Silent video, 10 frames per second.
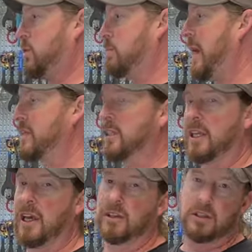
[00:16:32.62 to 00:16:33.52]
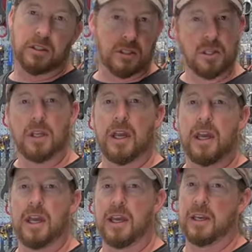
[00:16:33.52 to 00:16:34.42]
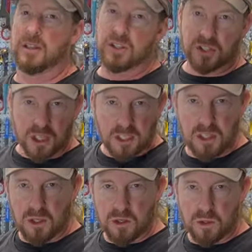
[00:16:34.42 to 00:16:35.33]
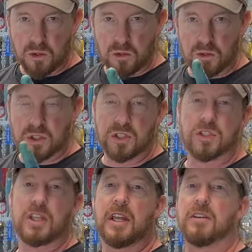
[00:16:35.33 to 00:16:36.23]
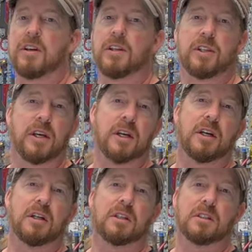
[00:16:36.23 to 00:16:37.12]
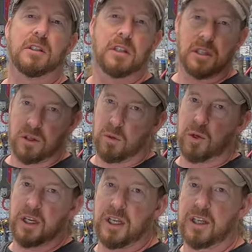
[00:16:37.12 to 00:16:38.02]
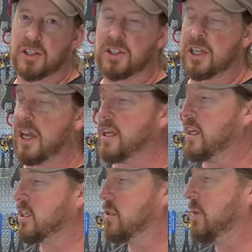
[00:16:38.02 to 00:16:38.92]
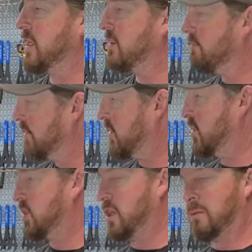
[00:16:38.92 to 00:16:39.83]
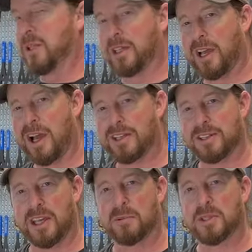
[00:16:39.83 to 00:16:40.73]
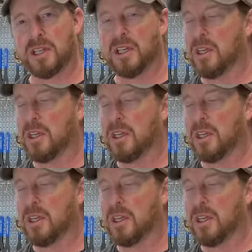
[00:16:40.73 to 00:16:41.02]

this back together. And just like you, just standing right there, working on a stand next to me, this is going to be the concept